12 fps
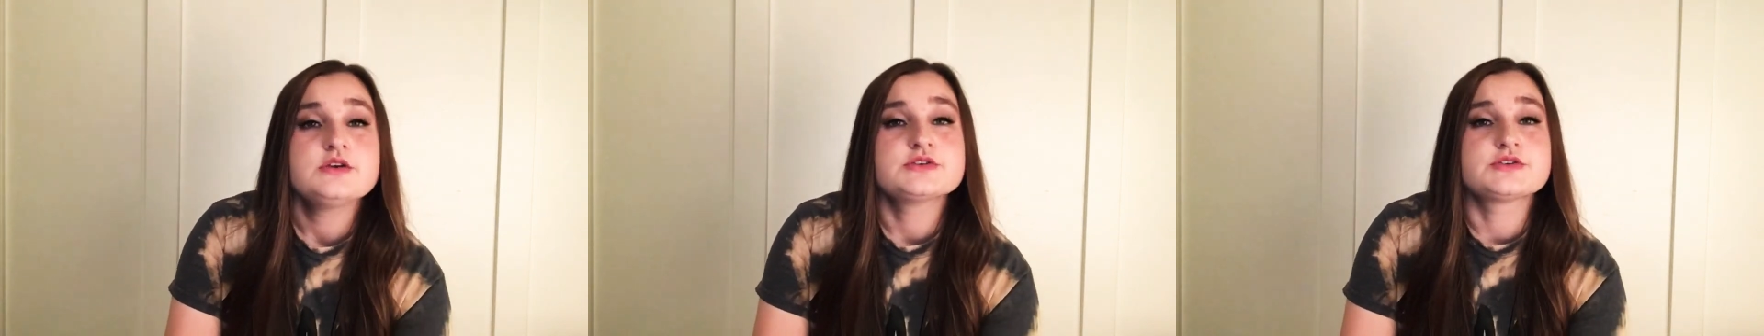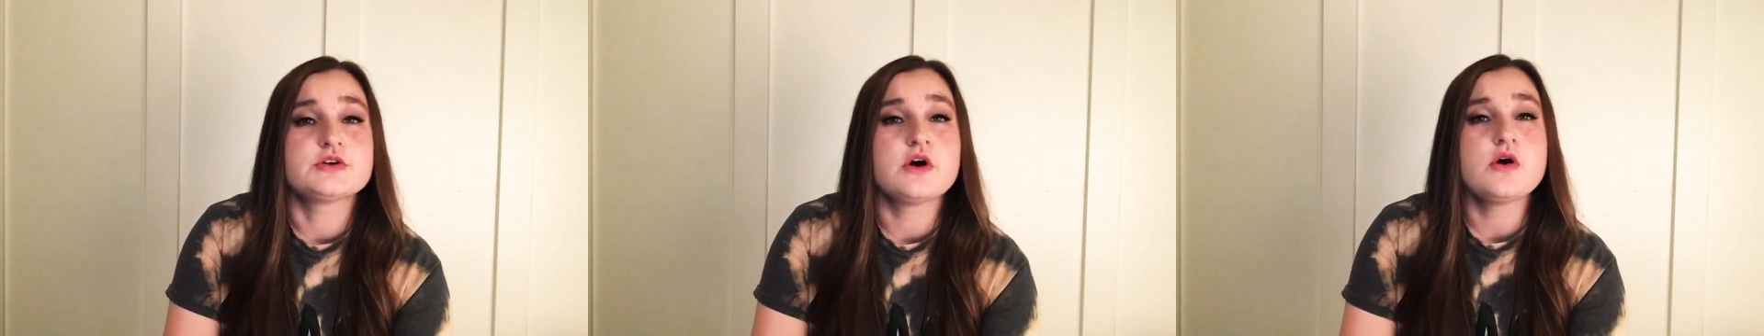
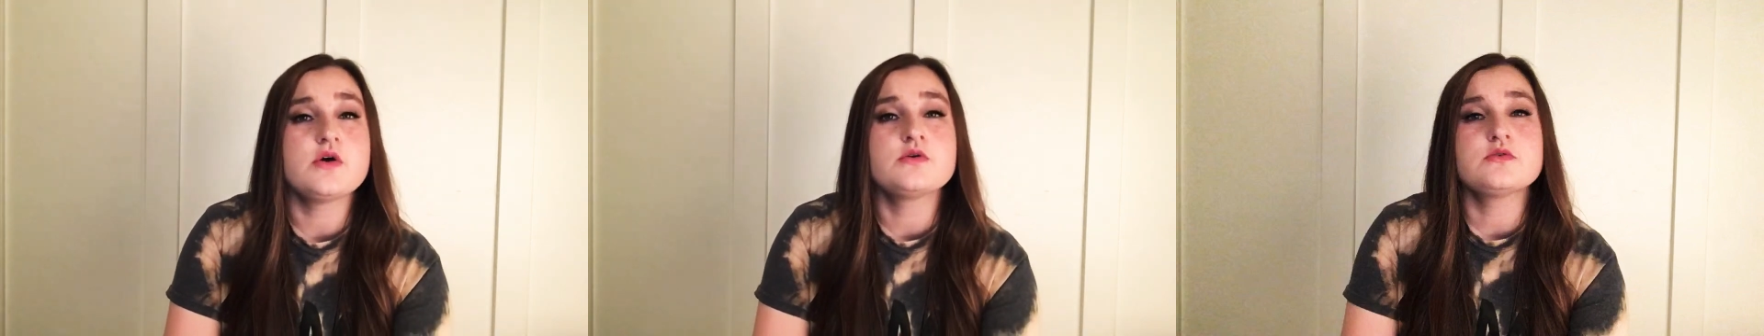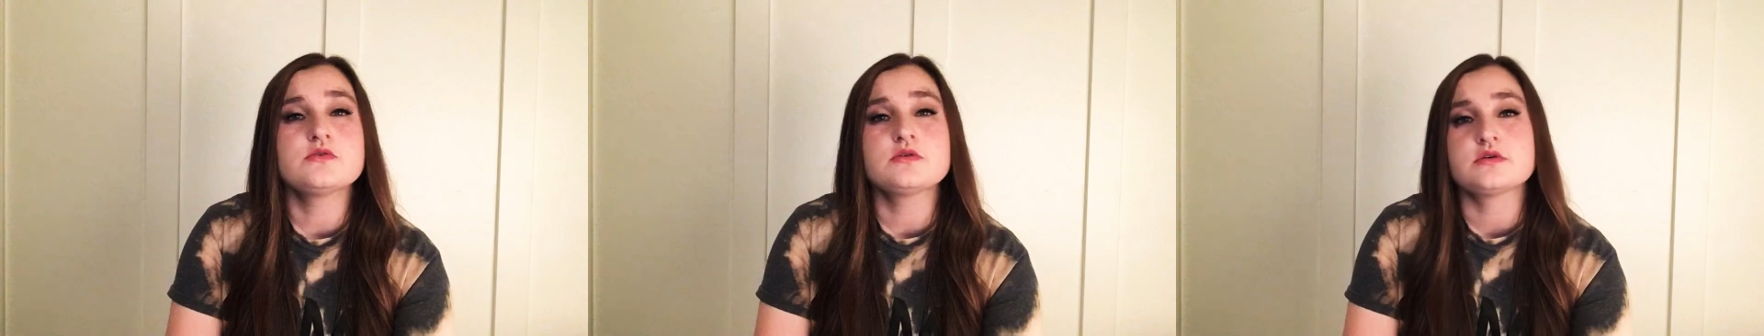
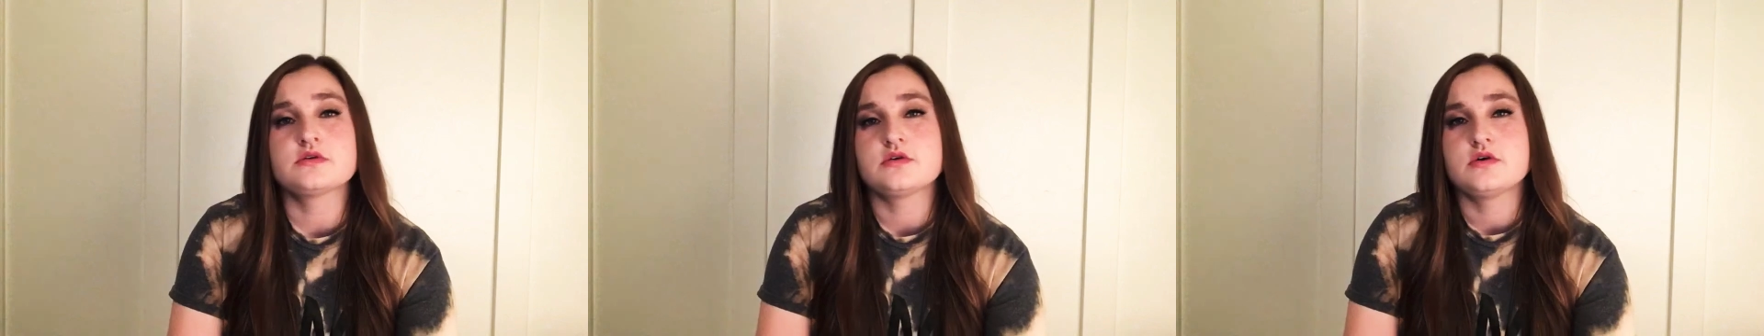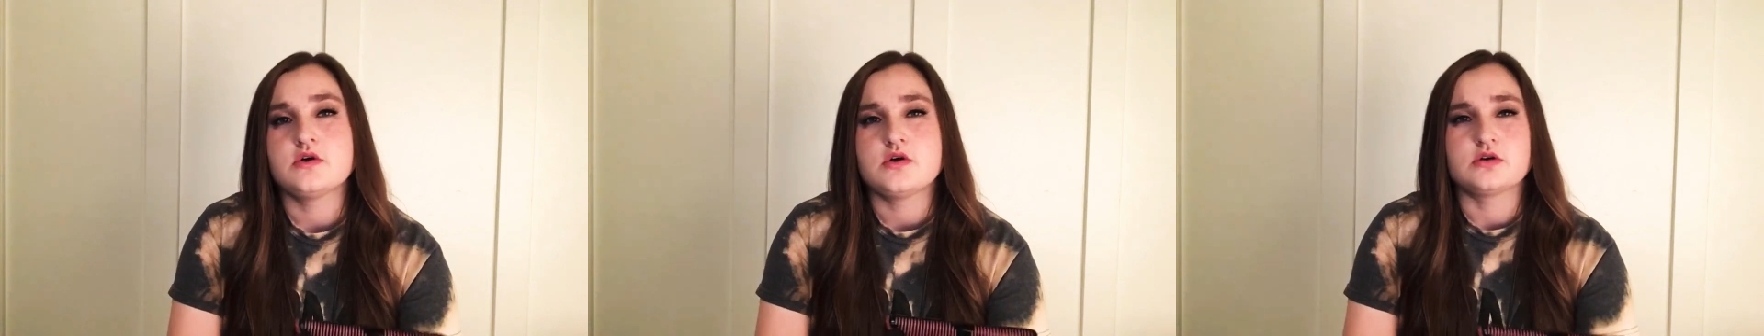So
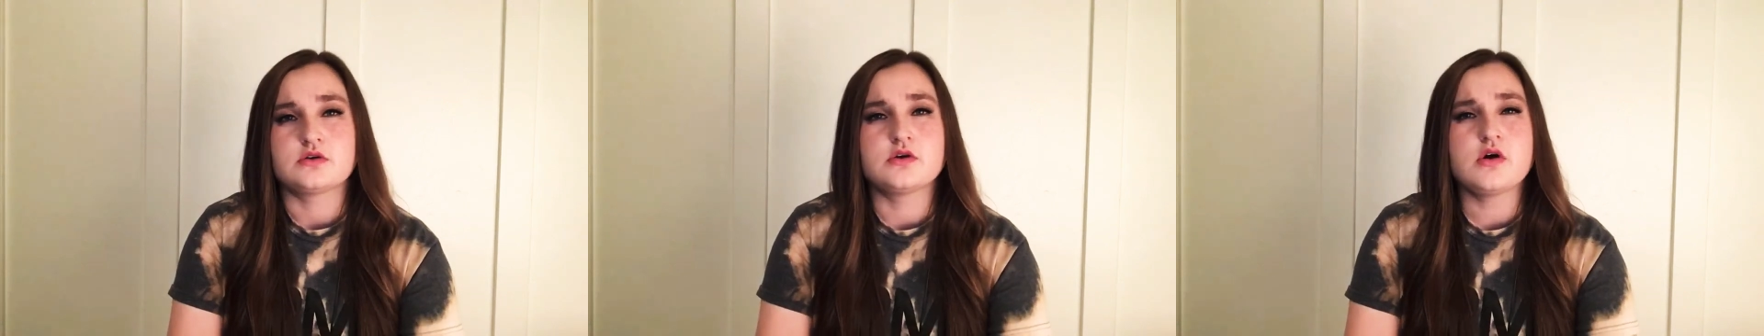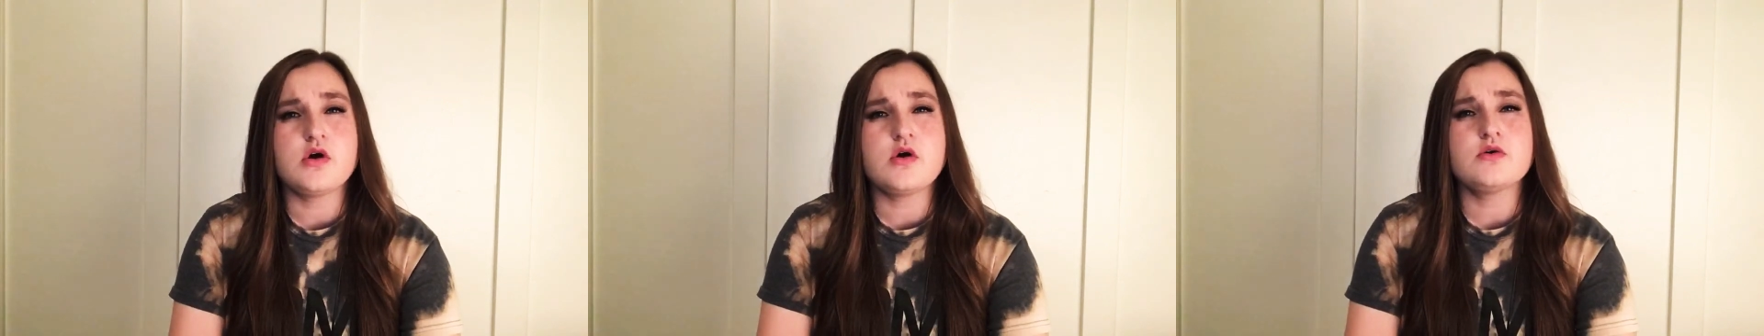
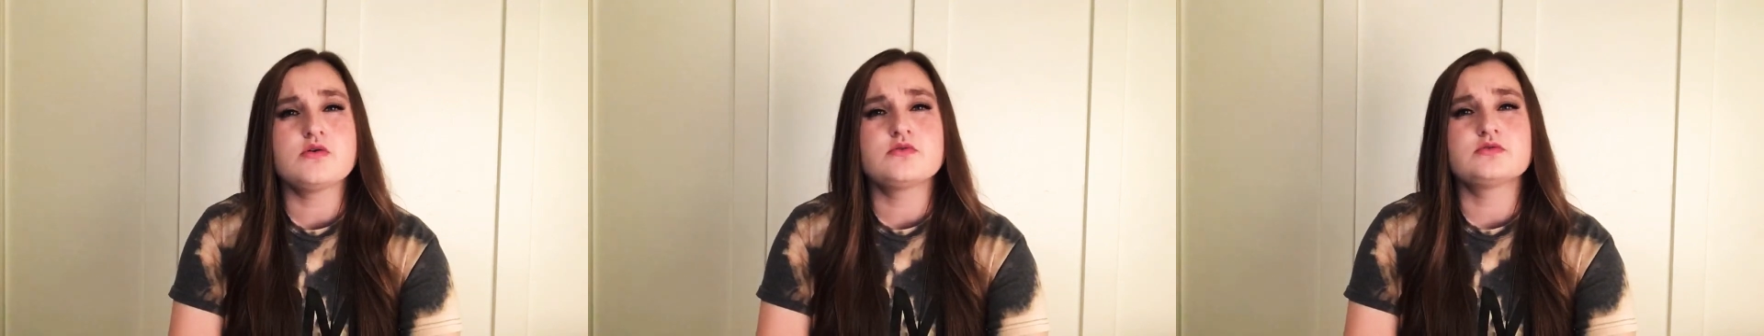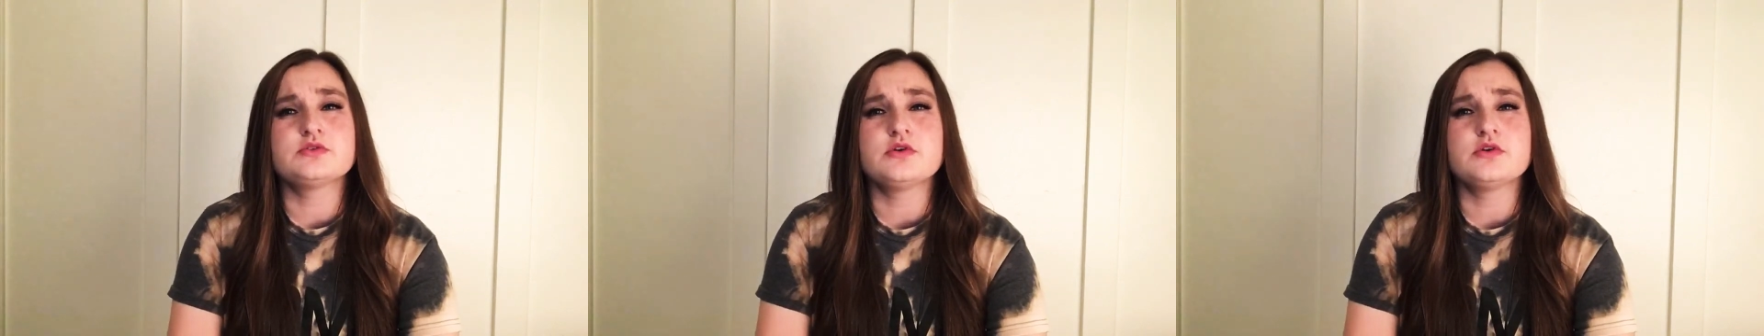go.